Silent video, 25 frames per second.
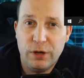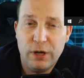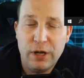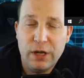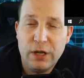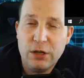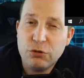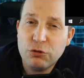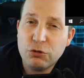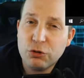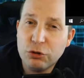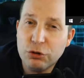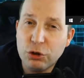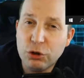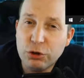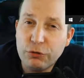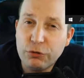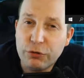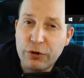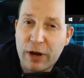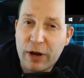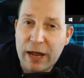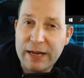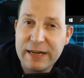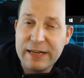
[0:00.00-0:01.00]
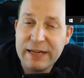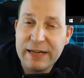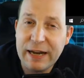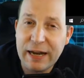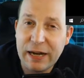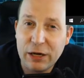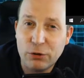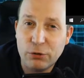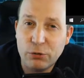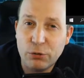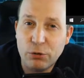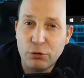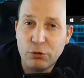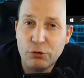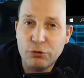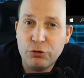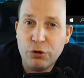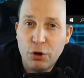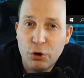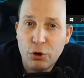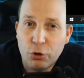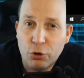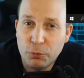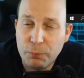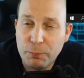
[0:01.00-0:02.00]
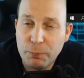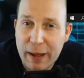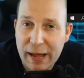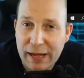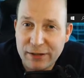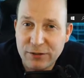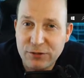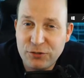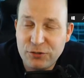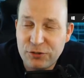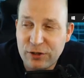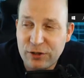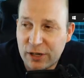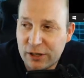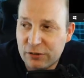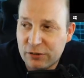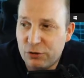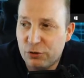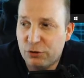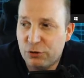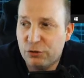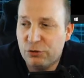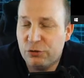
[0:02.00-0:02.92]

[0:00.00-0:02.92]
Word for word: It's going to look for any errors or bad sectors